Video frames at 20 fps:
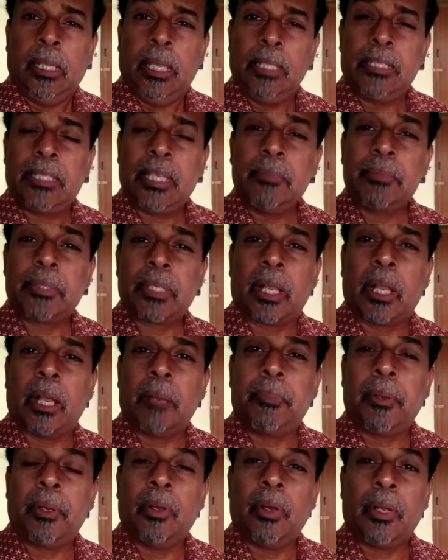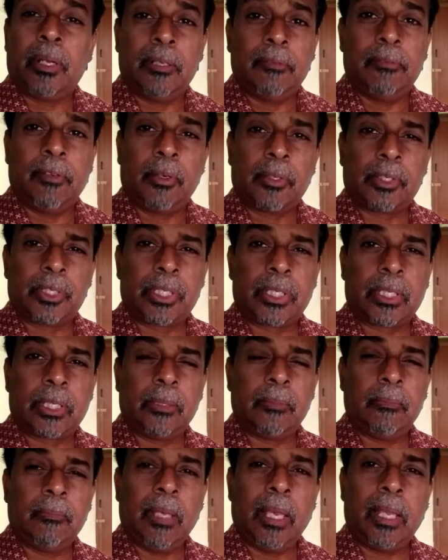It seems a couple got divorced,
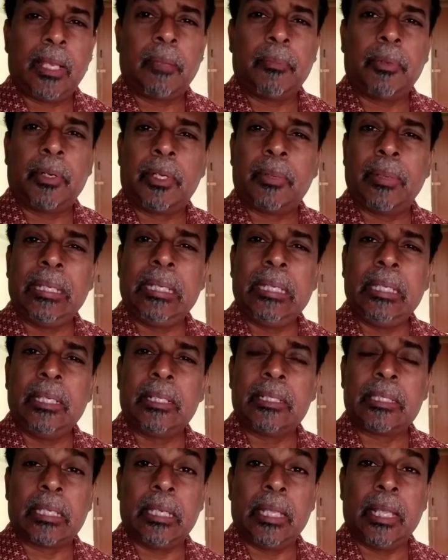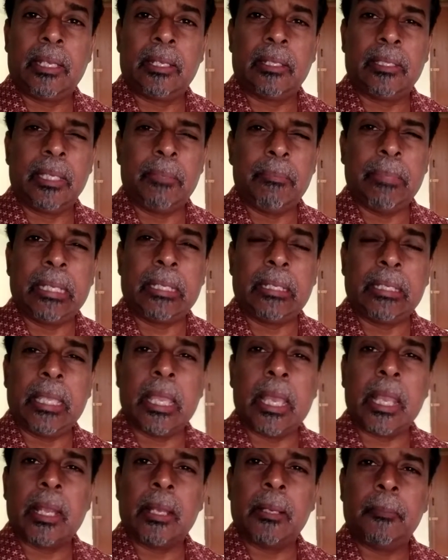and about 20 years later, they met
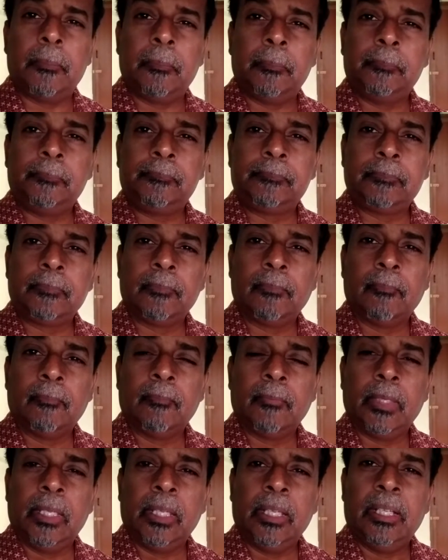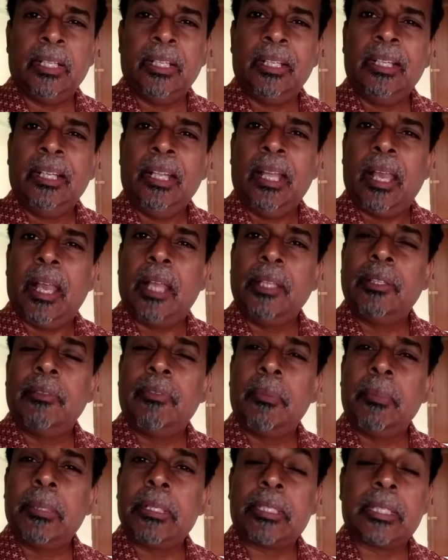again. And the
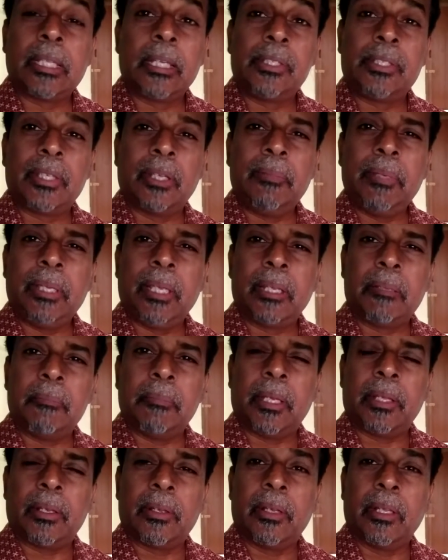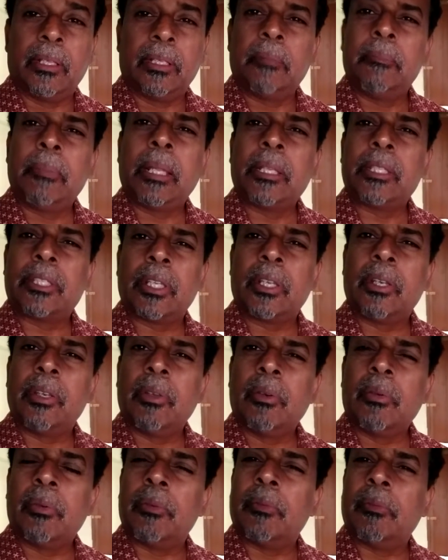woman said, "Shall we get married?" And the man said,
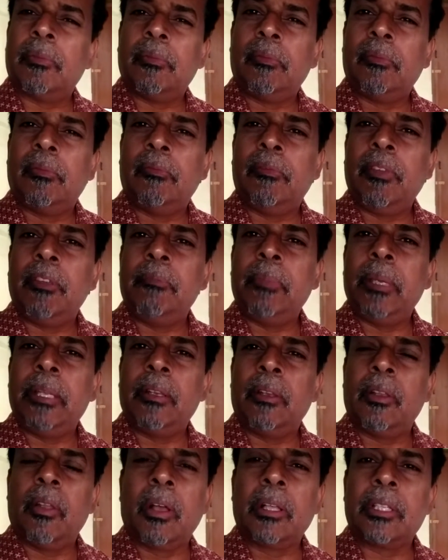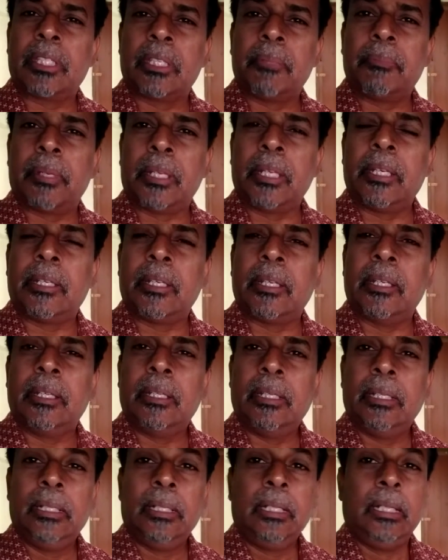"No, we've been long separated.
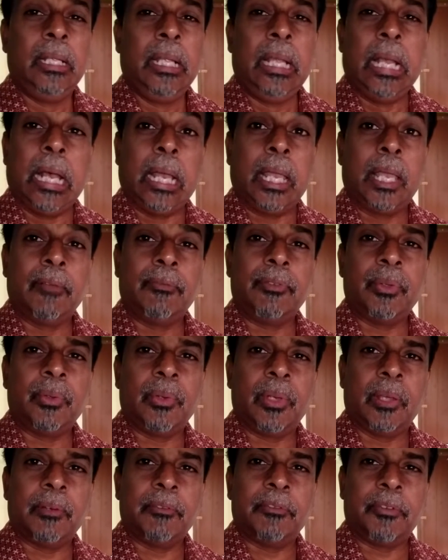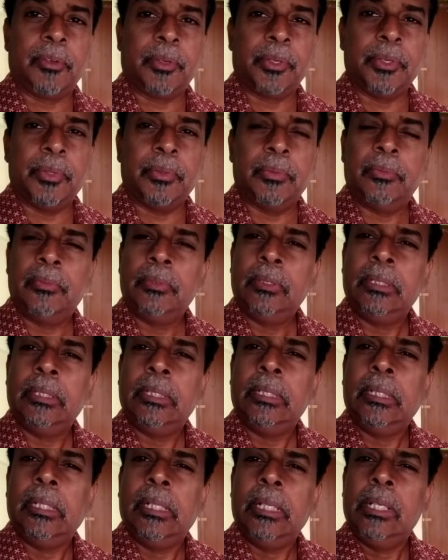I have no love for you."
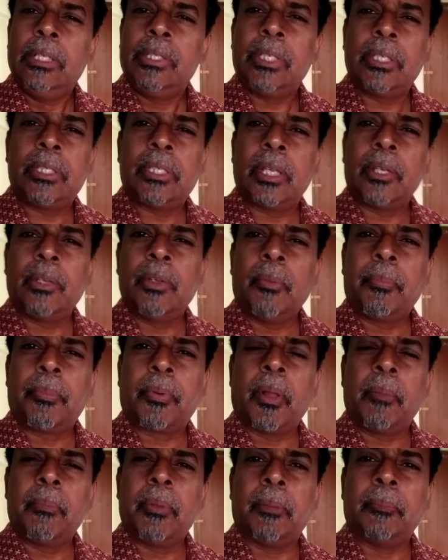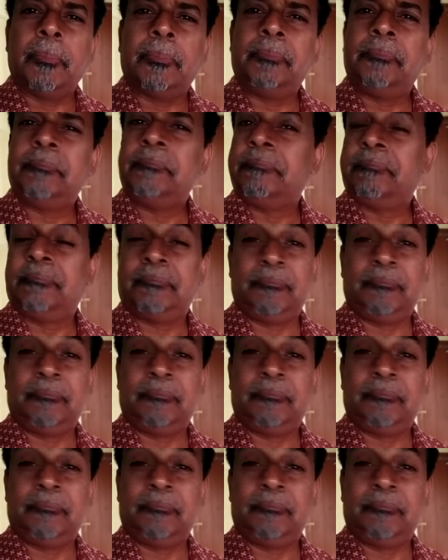She said, "No problem,